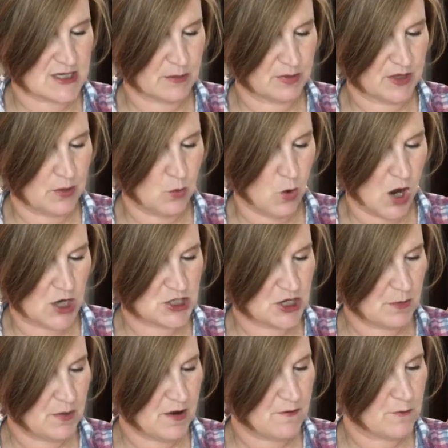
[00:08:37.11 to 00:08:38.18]
Simply wash
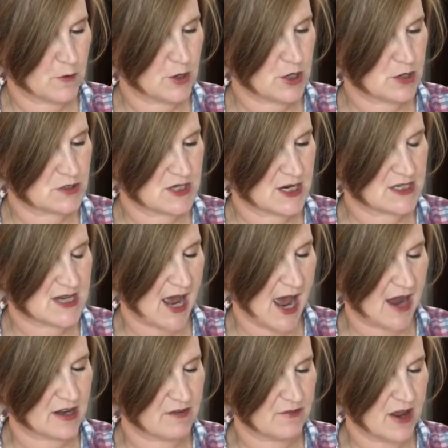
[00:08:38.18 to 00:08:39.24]
it before using to
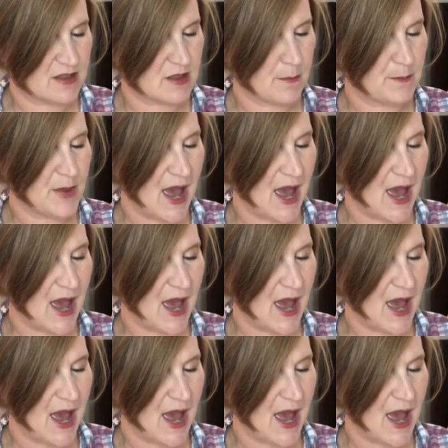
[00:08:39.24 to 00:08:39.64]
activate the